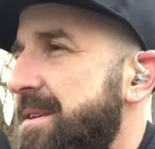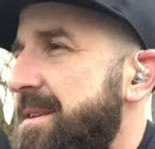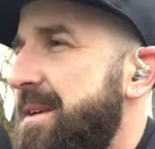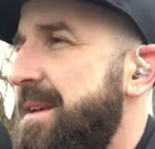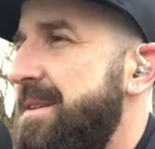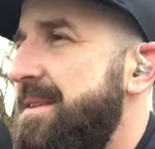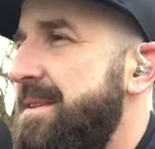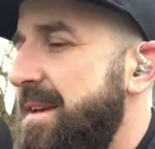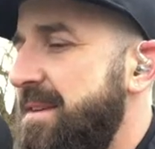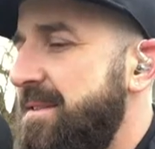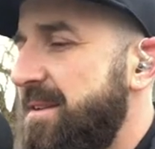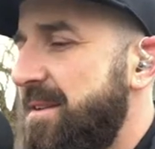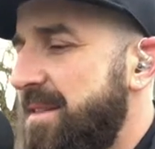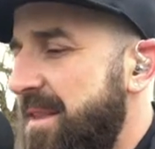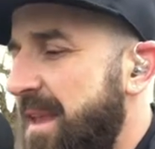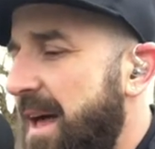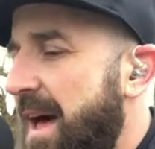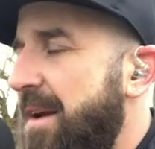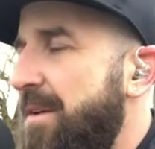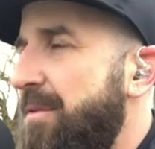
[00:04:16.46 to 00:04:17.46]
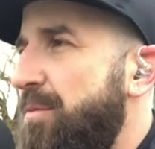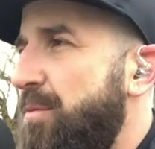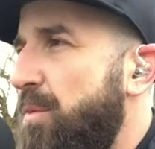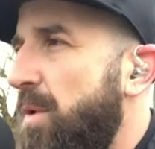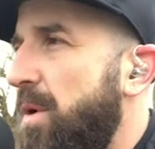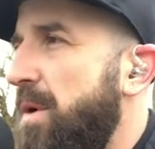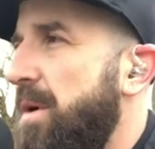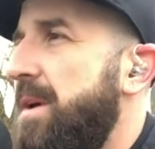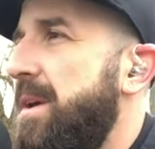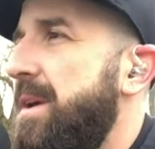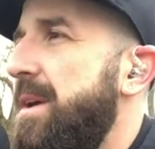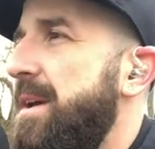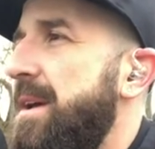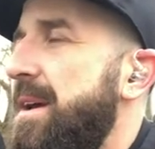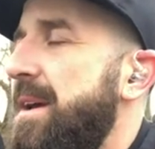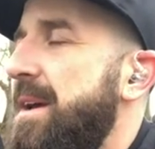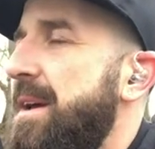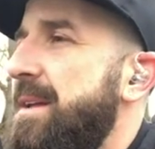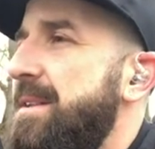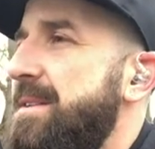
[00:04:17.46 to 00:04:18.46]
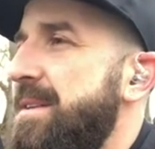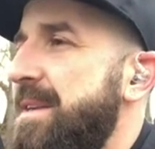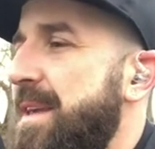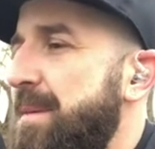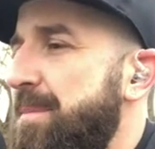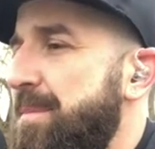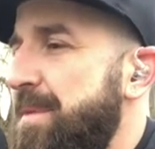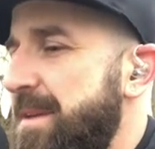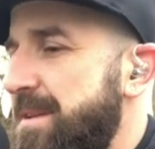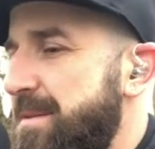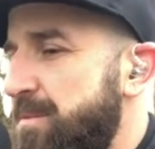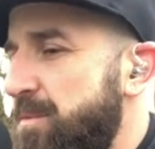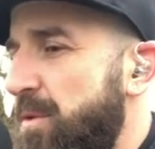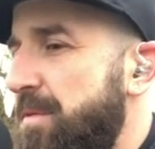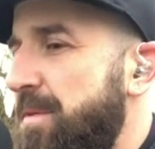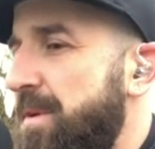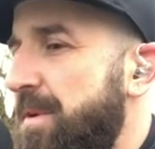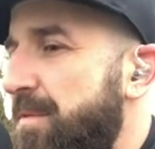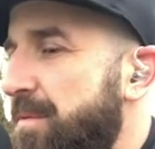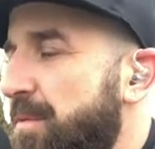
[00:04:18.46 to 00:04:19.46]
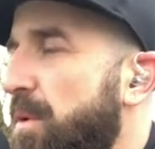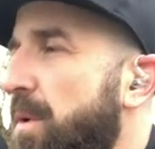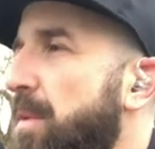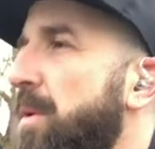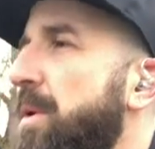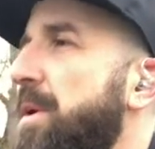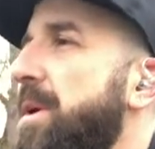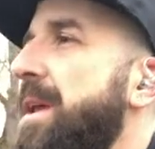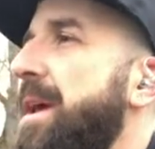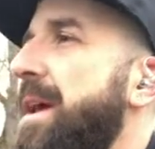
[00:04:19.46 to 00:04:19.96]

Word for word: It takes a lot of work to keep things moving forward.